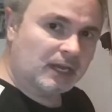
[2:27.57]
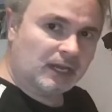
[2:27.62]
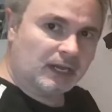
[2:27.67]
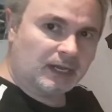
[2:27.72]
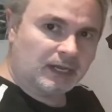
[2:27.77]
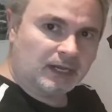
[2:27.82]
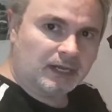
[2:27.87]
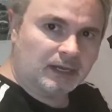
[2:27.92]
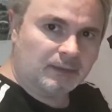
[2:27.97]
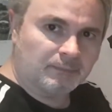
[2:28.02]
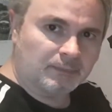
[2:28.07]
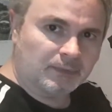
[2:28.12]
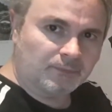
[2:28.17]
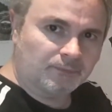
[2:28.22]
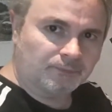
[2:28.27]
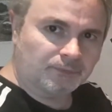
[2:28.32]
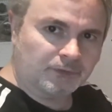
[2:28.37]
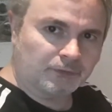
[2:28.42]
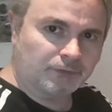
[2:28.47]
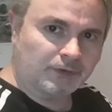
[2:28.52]

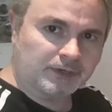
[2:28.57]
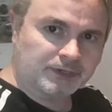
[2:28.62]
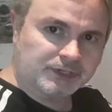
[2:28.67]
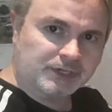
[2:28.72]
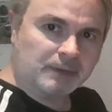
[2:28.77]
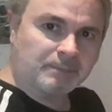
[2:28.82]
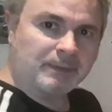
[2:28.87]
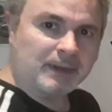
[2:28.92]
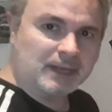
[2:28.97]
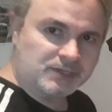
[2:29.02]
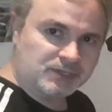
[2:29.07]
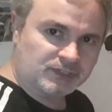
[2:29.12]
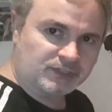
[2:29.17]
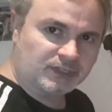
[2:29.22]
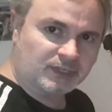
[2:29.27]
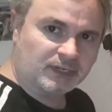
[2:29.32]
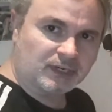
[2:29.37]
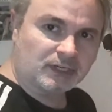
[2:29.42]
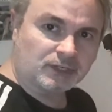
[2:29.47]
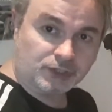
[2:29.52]
The flux
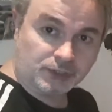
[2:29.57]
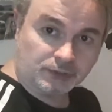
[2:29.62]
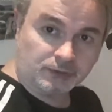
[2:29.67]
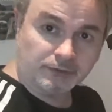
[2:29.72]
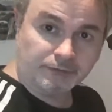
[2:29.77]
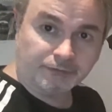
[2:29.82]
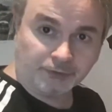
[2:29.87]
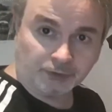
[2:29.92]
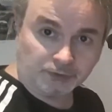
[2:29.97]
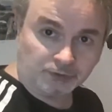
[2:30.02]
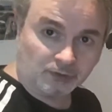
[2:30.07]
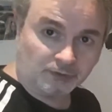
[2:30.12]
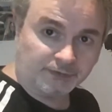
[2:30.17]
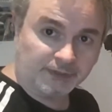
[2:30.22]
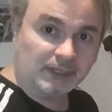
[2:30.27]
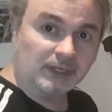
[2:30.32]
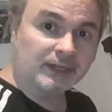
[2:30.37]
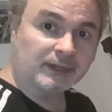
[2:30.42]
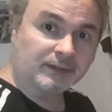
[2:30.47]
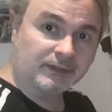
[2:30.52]
capacitor, I'll show you a photo of
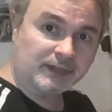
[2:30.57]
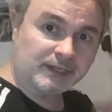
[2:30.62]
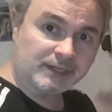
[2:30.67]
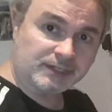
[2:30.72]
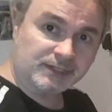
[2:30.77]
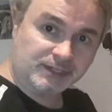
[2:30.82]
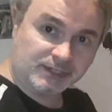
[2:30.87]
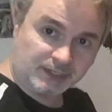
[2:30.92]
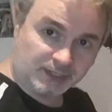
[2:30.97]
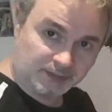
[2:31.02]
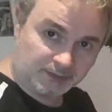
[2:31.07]
it like this.